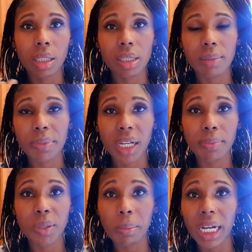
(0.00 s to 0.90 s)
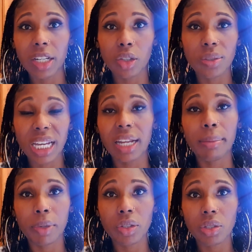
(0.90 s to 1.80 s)
Sometimes you might lose
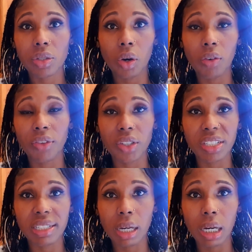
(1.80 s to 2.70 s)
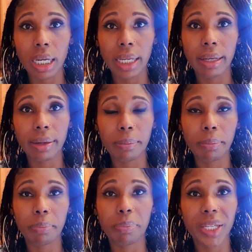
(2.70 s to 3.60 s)
elements of your design
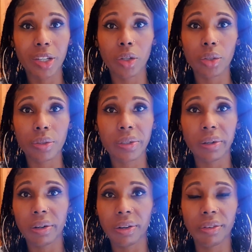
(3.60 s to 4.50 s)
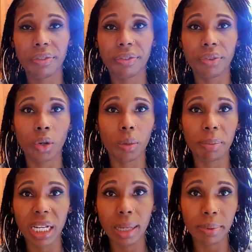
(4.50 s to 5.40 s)
because of not
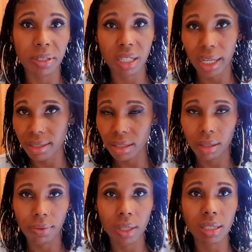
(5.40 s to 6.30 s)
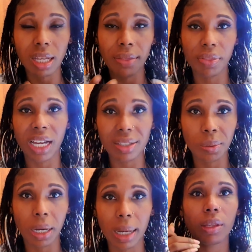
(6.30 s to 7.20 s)
being able to get certain things, and that's
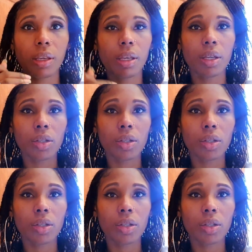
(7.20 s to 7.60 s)
what happened.